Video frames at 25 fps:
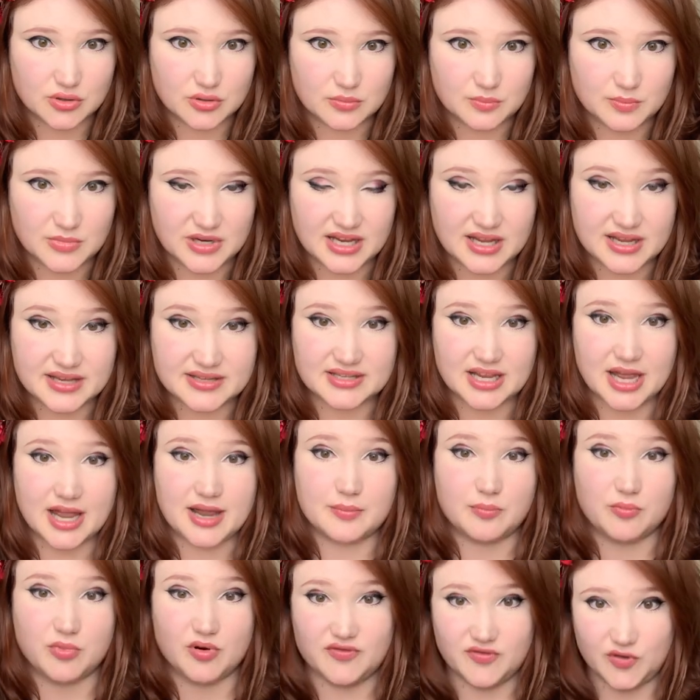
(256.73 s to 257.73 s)
because I
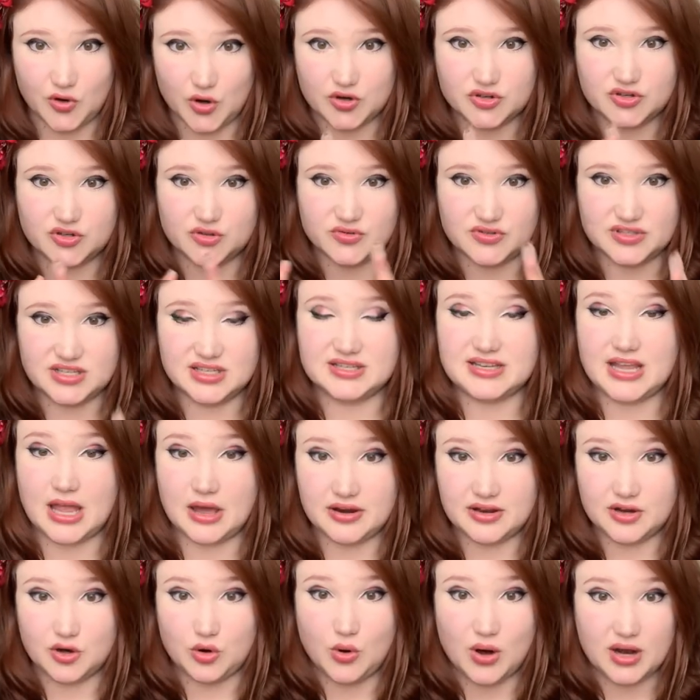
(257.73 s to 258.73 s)
prefer to sit down
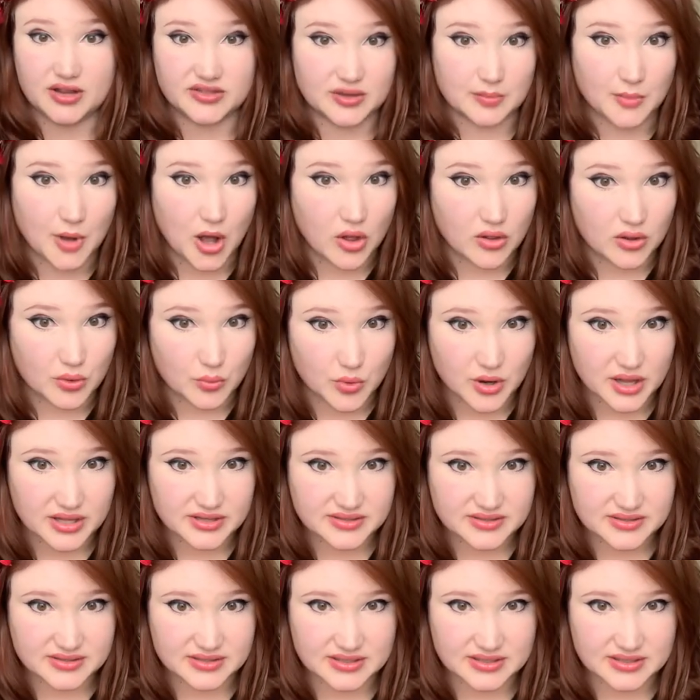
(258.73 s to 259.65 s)
and grade them all at once.